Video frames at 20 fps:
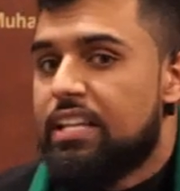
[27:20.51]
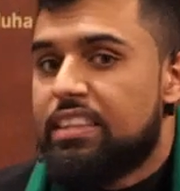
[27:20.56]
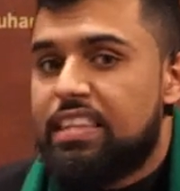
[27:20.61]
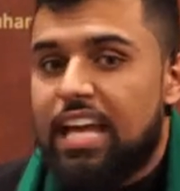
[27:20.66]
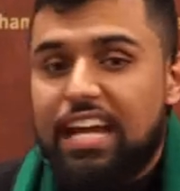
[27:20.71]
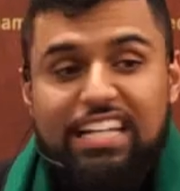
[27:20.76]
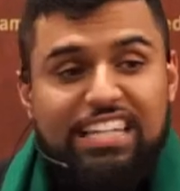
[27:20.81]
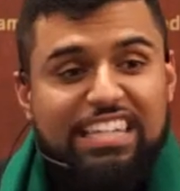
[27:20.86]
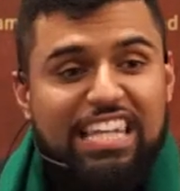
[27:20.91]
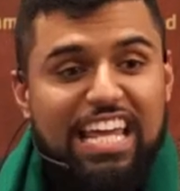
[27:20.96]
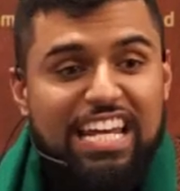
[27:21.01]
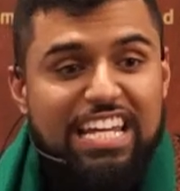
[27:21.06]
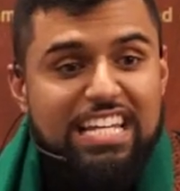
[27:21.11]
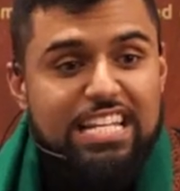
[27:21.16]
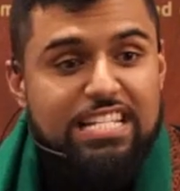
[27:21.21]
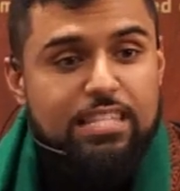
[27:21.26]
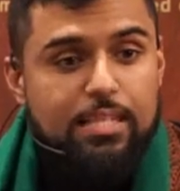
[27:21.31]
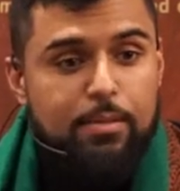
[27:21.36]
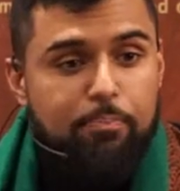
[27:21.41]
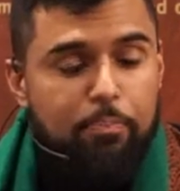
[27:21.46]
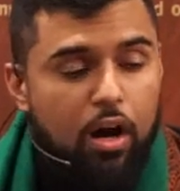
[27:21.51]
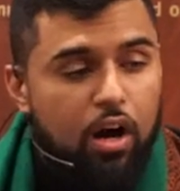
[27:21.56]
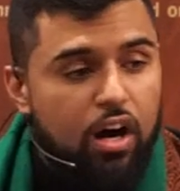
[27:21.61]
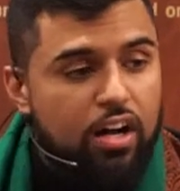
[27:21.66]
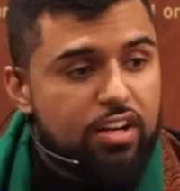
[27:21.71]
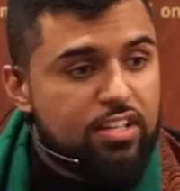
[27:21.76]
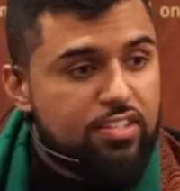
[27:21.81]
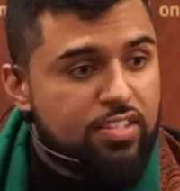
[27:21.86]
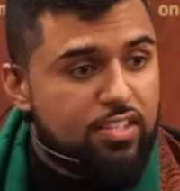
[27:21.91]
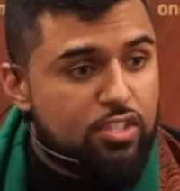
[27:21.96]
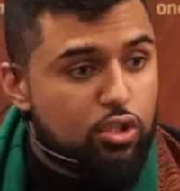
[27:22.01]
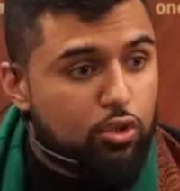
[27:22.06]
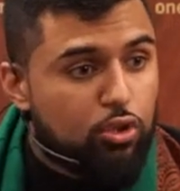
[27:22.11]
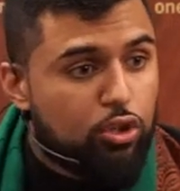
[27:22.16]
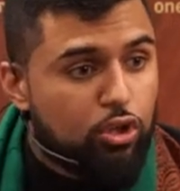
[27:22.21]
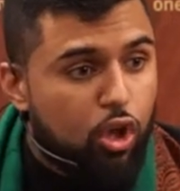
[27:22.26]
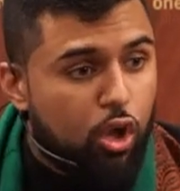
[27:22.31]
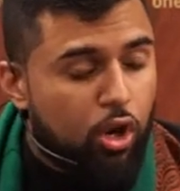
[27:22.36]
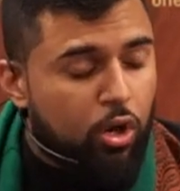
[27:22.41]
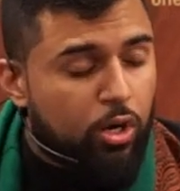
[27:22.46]
That then it's upon us to
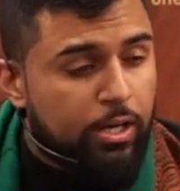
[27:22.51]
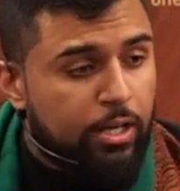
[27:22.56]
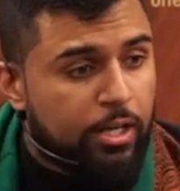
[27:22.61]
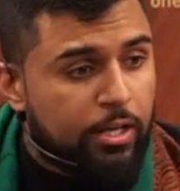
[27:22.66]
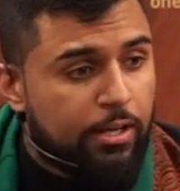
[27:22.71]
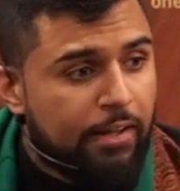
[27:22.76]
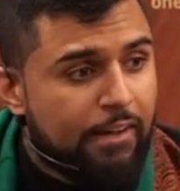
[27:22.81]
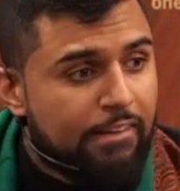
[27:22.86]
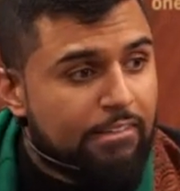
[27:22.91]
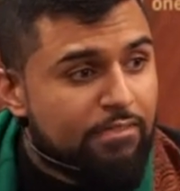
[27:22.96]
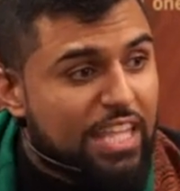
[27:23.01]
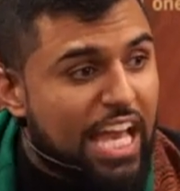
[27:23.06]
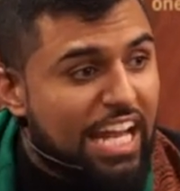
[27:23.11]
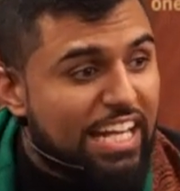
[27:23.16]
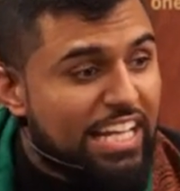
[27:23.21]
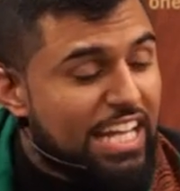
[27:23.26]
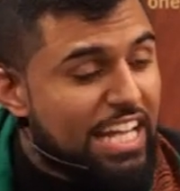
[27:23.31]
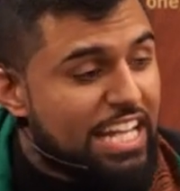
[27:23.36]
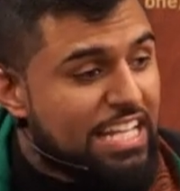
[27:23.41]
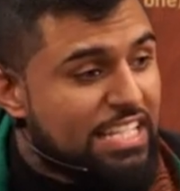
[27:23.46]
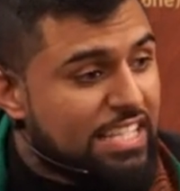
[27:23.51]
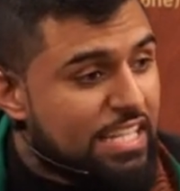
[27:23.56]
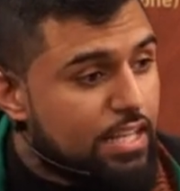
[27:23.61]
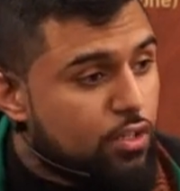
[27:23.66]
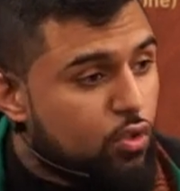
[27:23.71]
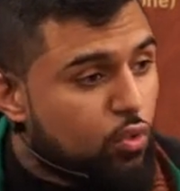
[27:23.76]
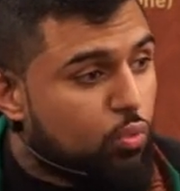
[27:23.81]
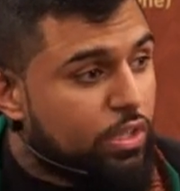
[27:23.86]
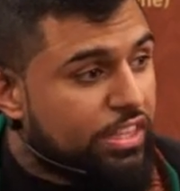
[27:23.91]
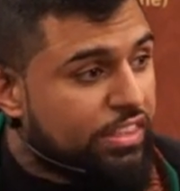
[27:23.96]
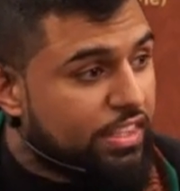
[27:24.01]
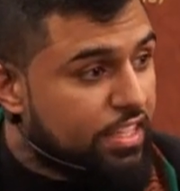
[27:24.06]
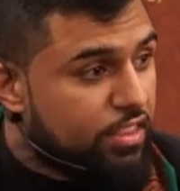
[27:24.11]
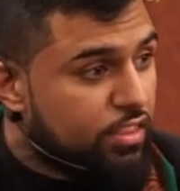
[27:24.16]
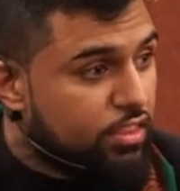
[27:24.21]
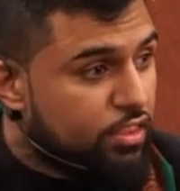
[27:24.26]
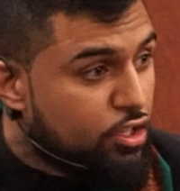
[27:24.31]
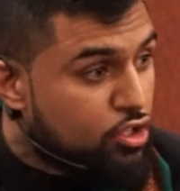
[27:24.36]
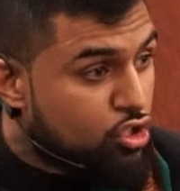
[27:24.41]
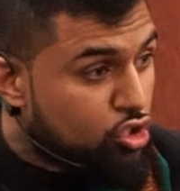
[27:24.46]
look that is it
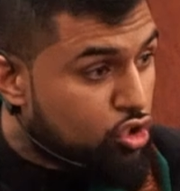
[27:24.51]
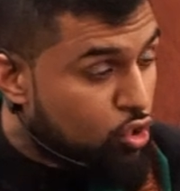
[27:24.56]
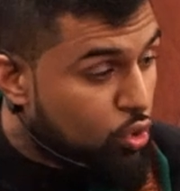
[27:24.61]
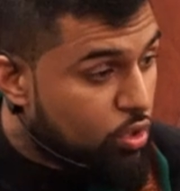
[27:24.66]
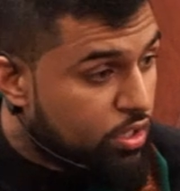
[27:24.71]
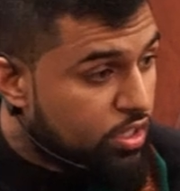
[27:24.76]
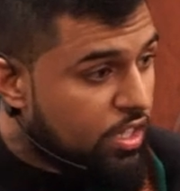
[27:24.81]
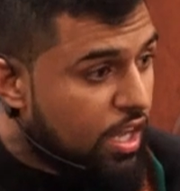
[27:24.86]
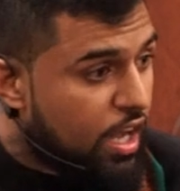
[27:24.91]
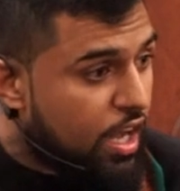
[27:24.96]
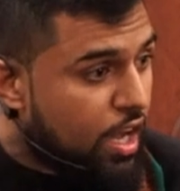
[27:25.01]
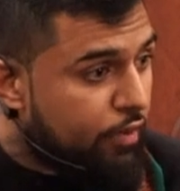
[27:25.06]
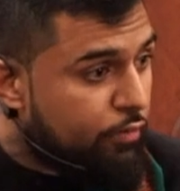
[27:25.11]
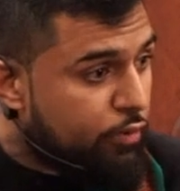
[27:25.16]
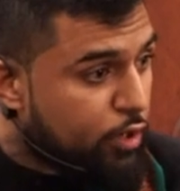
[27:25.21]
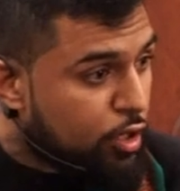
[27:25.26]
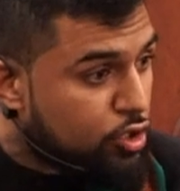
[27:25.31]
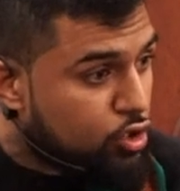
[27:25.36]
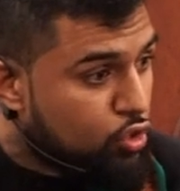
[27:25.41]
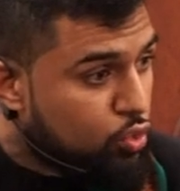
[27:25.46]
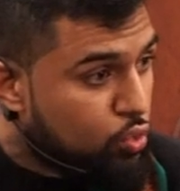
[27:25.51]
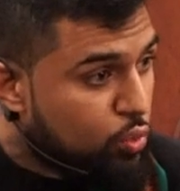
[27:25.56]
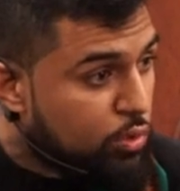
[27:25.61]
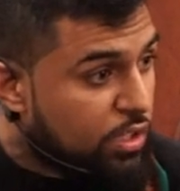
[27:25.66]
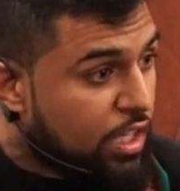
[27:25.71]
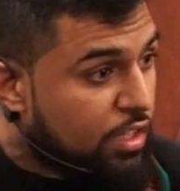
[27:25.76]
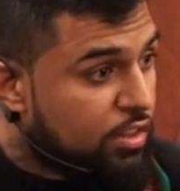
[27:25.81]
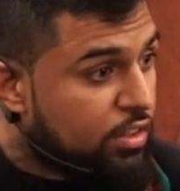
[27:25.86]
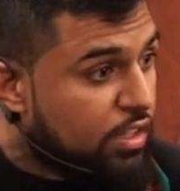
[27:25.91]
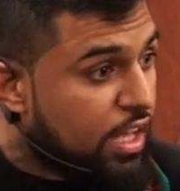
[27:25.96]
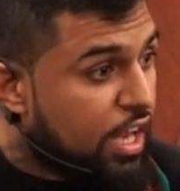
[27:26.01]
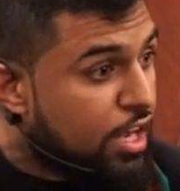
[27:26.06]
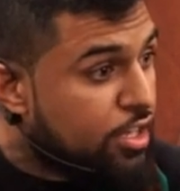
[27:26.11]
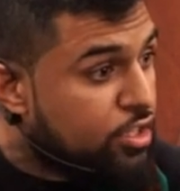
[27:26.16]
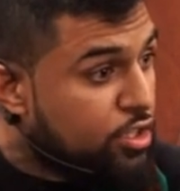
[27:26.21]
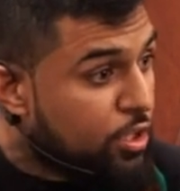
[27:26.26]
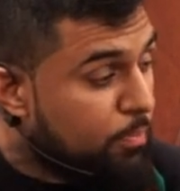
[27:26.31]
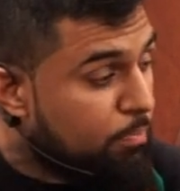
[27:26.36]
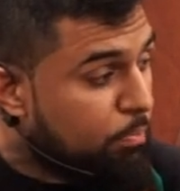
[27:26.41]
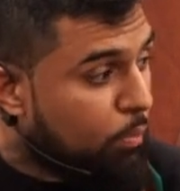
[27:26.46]
within the sunnah of
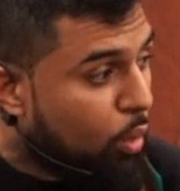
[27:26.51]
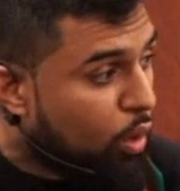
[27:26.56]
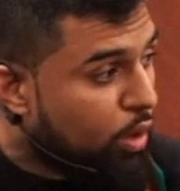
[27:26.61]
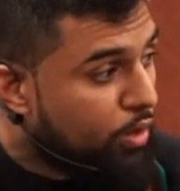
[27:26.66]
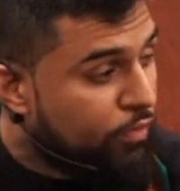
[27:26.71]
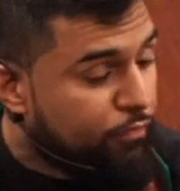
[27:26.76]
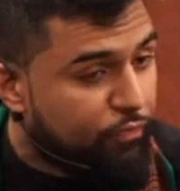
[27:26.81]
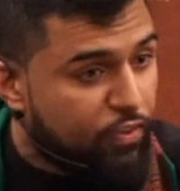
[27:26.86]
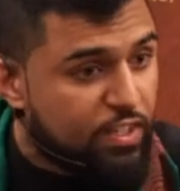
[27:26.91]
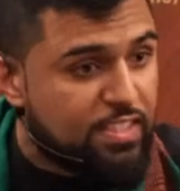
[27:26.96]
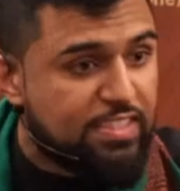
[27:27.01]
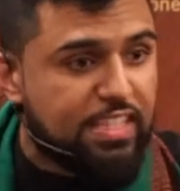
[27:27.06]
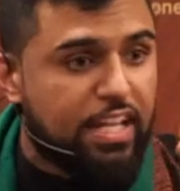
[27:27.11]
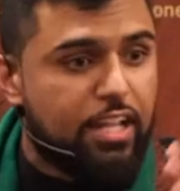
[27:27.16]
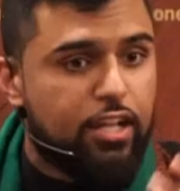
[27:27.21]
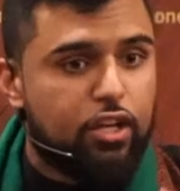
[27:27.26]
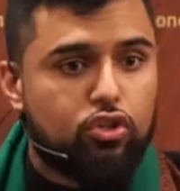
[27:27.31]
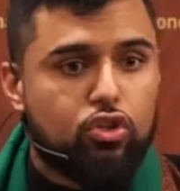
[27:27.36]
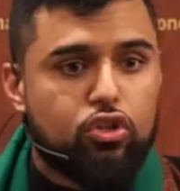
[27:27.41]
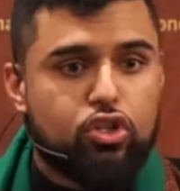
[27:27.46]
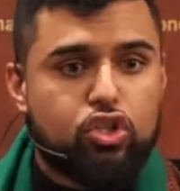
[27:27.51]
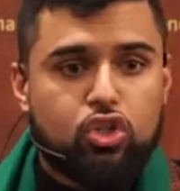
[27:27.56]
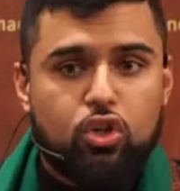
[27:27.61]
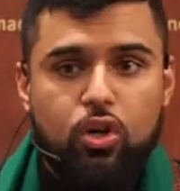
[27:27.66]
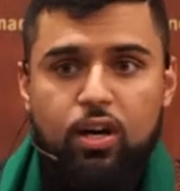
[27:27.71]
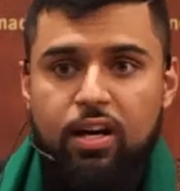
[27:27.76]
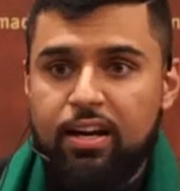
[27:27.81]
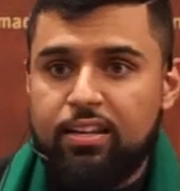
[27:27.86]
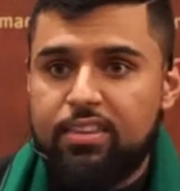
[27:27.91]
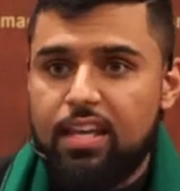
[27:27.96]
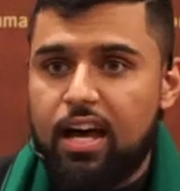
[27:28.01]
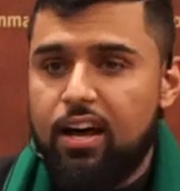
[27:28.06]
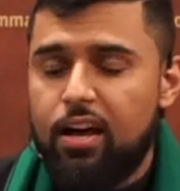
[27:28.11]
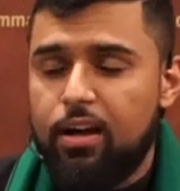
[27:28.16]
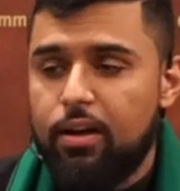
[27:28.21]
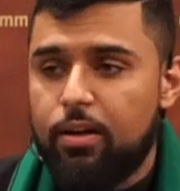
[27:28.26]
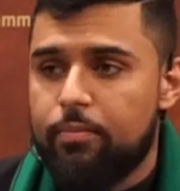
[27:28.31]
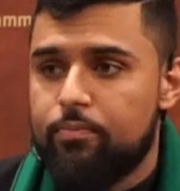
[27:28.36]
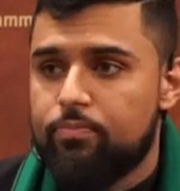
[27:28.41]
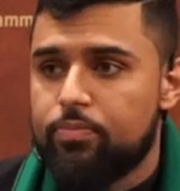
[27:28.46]
Rasulullah to mourn for Sayyidul
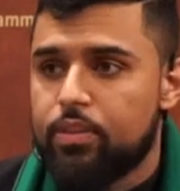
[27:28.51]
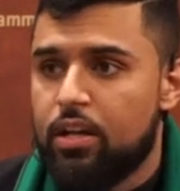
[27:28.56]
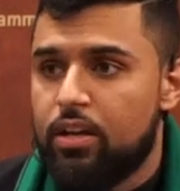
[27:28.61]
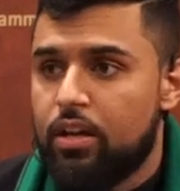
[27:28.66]
Shuhada?